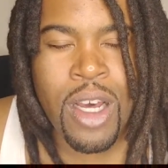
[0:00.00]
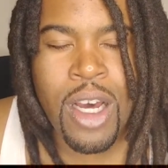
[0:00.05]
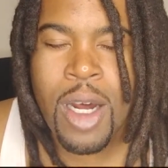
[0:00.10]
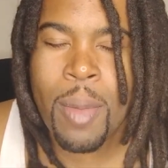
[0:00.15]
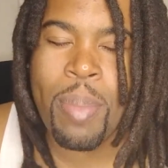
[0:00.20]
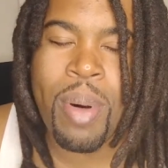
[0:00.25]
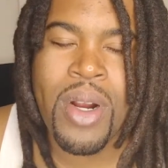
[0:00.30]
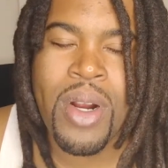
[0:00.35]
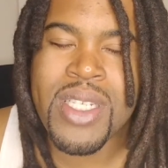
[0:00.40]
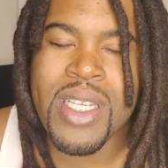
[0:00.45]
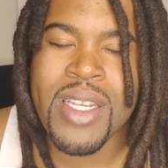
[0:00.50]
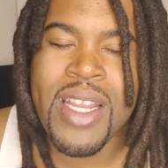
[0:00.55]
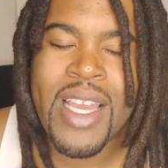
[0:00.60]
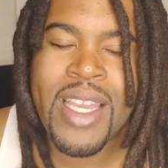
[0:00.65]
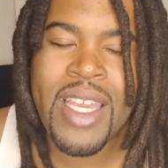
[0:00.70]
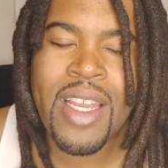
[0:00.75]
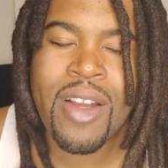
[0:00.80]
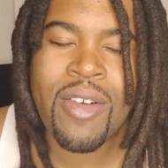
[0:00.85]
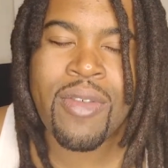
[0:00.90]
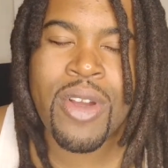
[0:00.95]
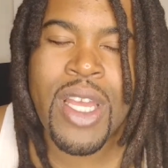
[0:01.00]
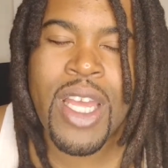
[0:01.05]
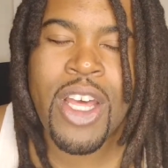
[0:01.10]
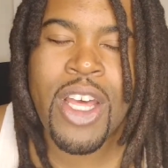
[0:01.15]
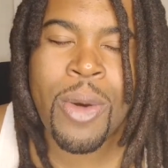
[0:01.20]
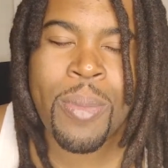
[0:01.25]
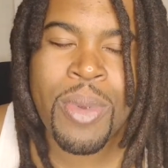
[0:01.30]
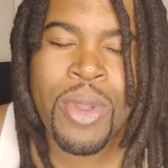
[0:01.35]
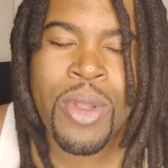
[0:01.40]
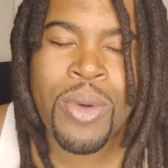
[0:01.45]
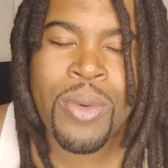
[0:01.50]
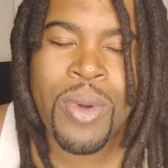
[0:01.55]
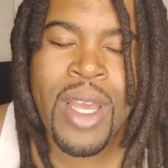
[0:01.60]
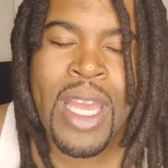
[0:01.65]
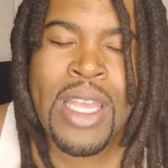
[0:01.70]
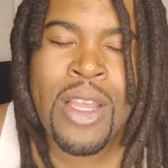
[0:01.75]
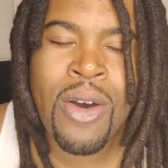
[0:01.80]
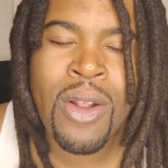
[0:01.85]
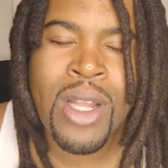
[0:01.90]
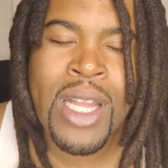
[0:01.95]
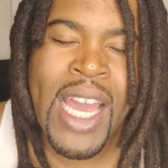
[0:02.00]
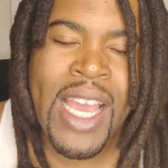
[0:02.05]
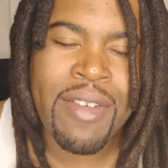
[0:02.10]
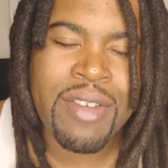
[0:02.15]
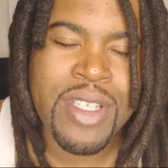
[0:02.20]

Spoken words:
a person that can help you in your life